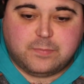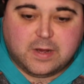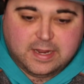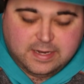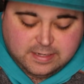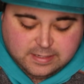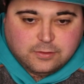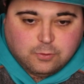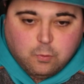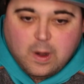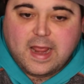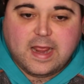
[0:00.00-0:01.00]
But the
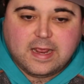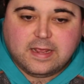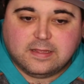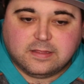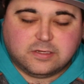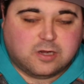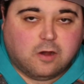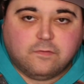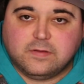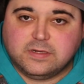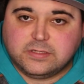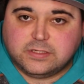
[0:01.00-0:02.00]
way the
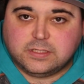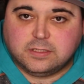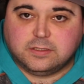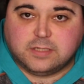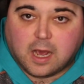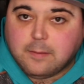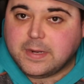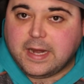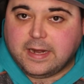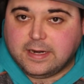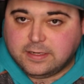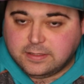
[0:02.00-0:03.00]
Dolphins
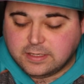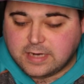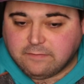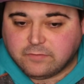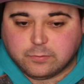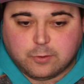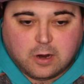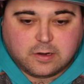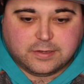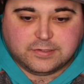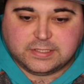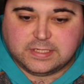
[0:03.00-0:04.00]
dominated the Denver
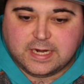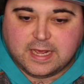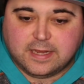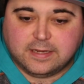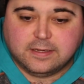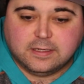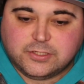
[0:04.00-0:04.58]
Broncos today,